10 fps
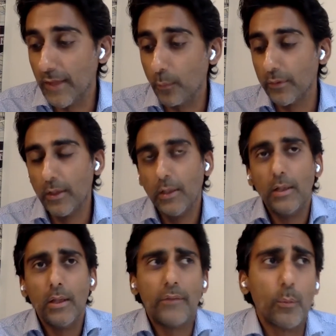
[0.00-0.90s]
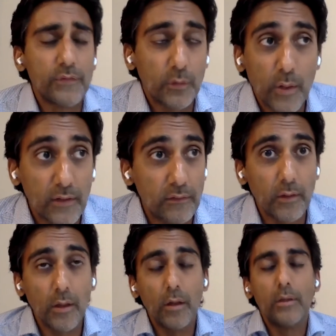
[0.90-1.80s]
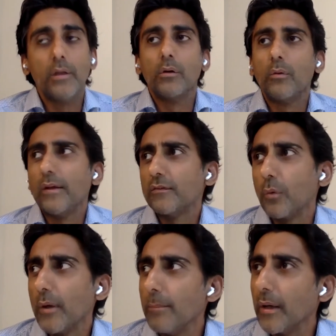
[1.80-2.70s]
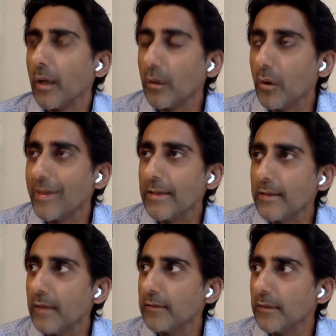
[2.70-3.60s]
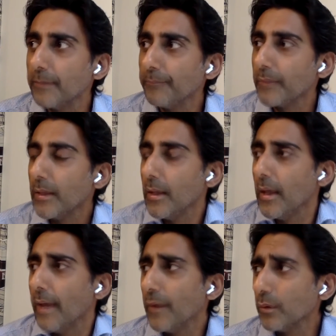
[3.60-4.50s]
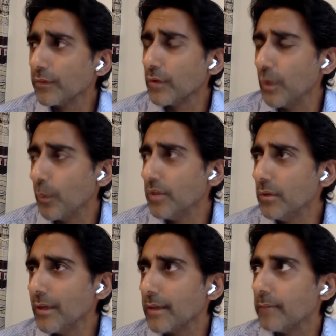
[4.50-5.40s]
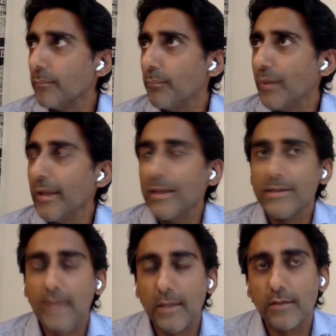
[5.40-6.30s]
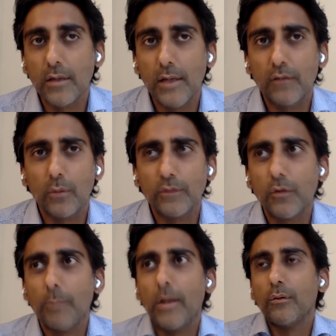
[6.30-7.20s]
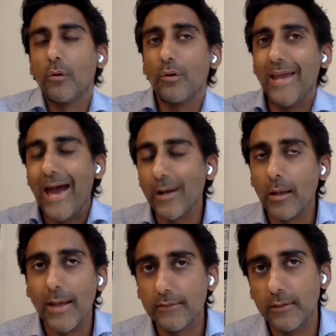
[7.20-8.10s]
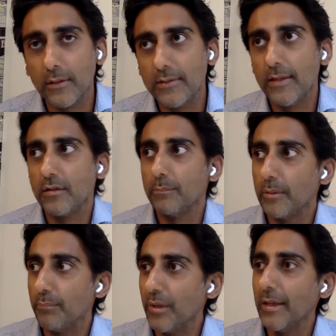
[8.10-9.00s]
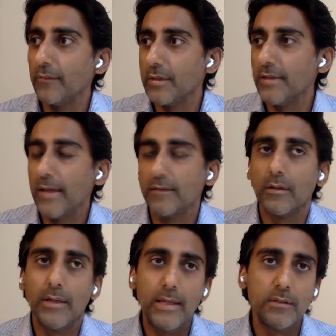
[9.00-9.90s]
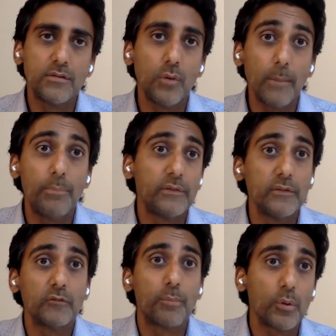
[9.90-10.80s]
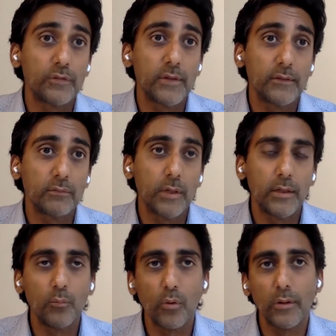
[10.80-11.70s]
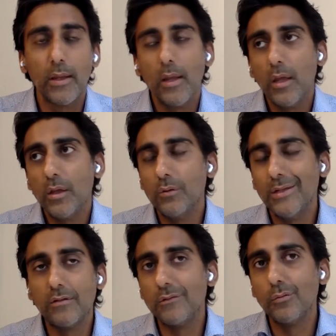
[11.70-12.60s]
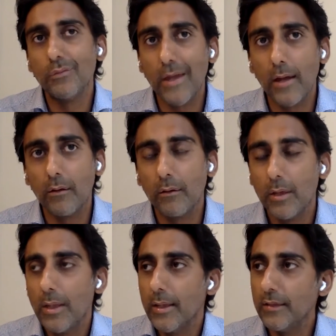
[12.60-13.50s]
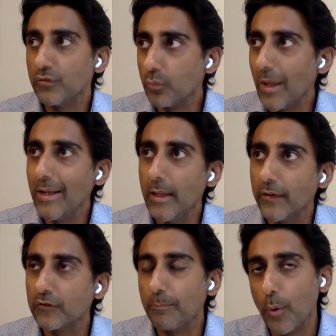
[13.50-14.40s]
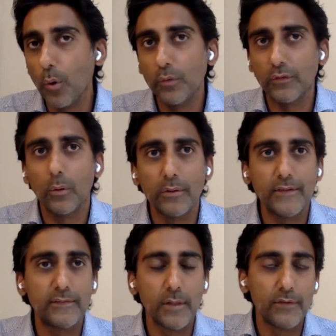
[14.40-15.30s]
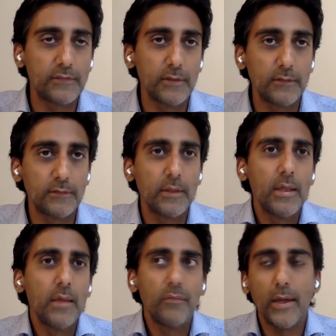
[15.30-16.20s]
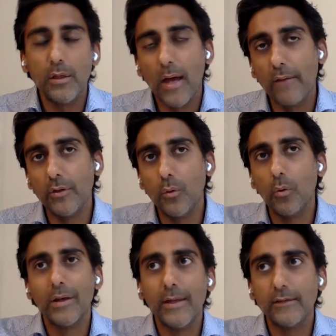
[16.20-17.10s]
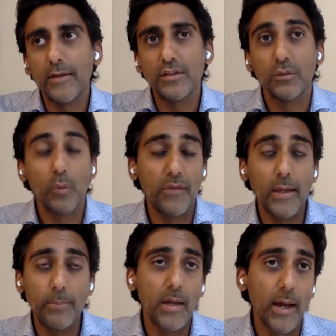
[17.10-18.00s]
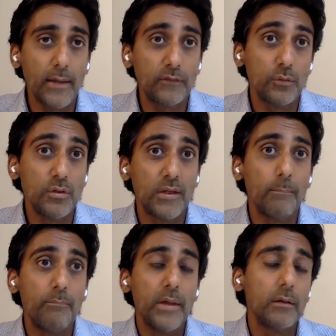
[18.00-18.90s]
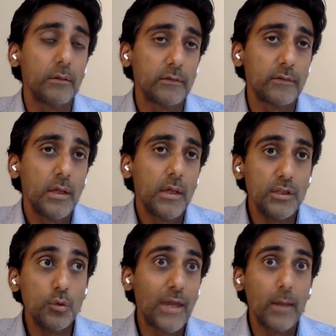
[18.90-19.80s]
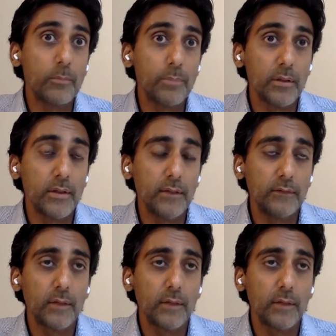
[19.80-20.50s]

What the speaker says: So that was a great story about unlocking data. And then also, when you look at bringing in data, it's also about not only analyzing the data, but bringing the data into a business process, right? And what you need to do there is really expose all these services that you have in your organization with APIs so you can build new capabilities.